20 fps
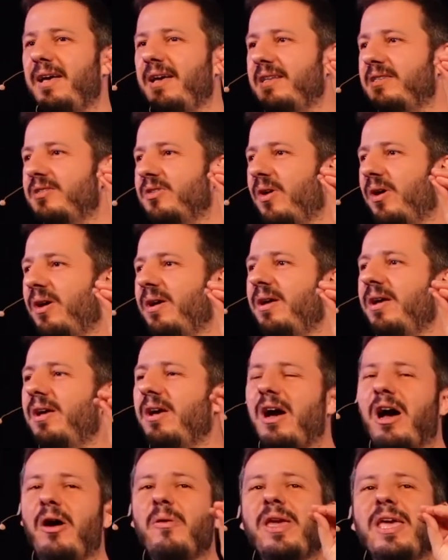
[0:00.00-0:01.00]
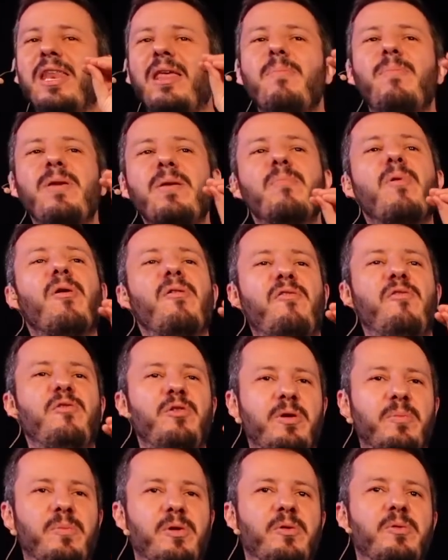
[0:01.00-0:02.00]
It's not, how can I be more
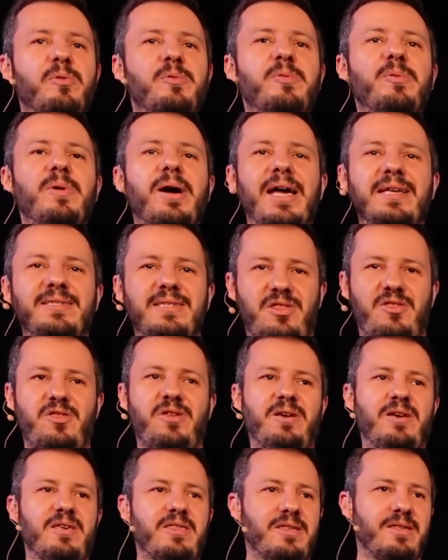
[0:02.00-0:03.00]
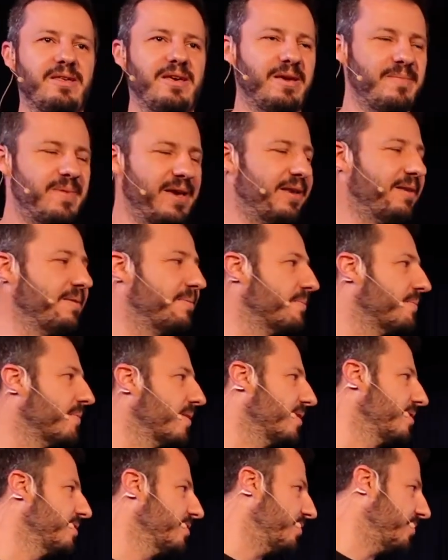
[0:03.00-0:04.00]
vulnerable as a church? Amen?
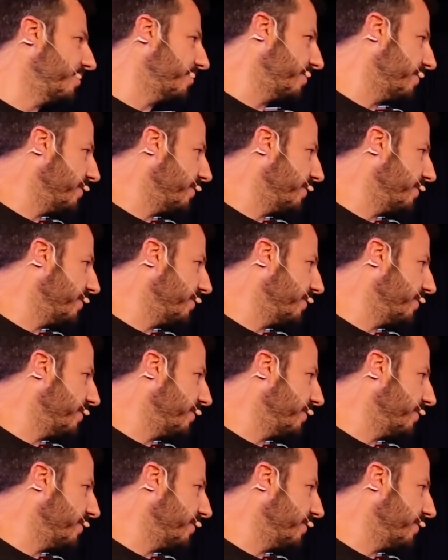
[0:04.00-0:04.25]
So